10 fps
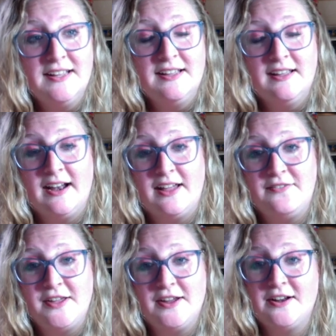And I
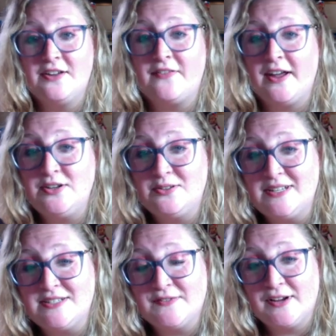figured if I do
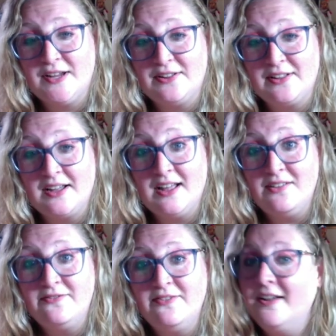this for heel and
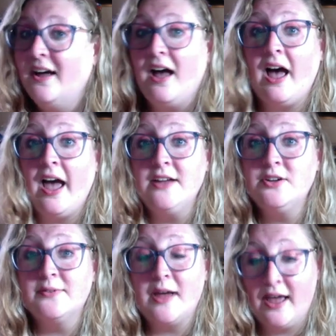cuff, I
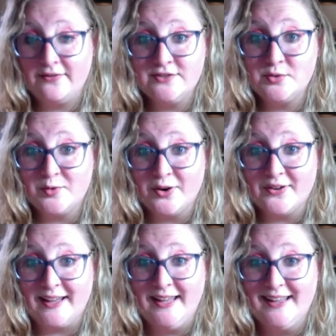don't have to
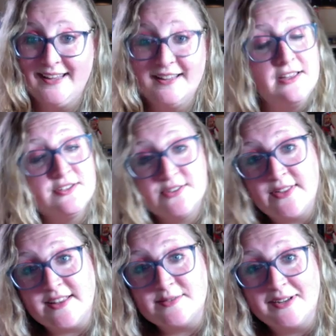worry. So
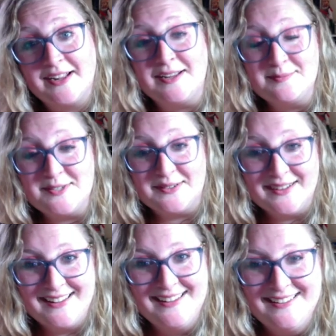that's what I am doing.